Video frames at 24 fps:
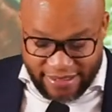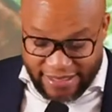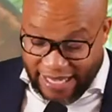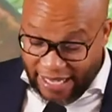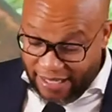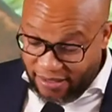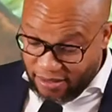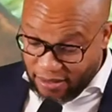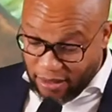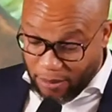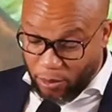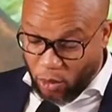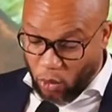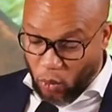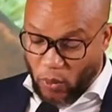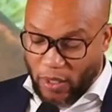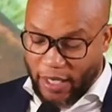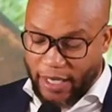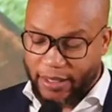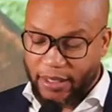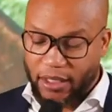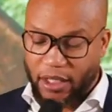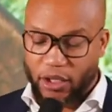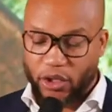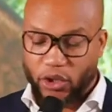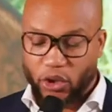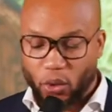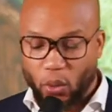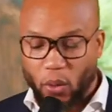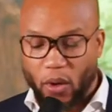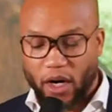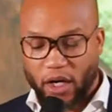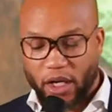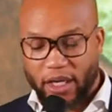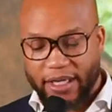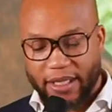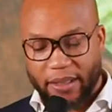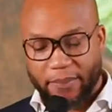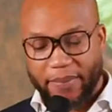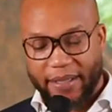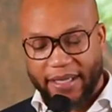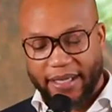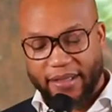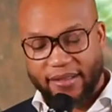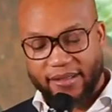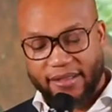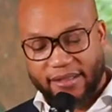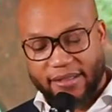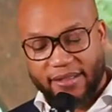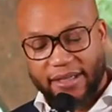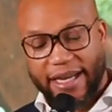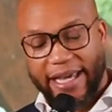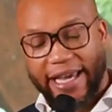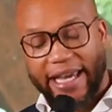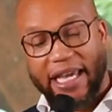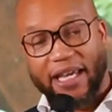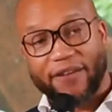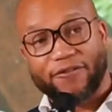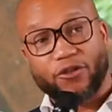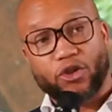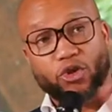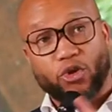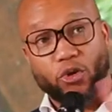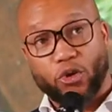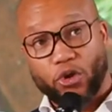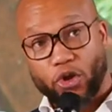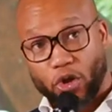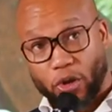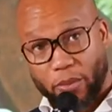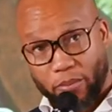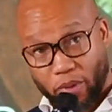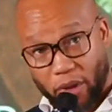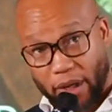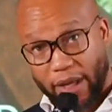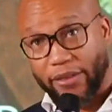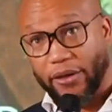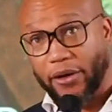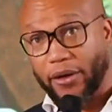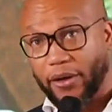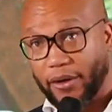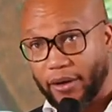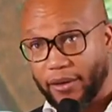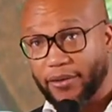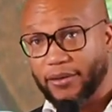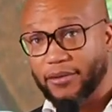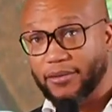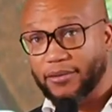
says, number one, "You are going to be a slave to your brother."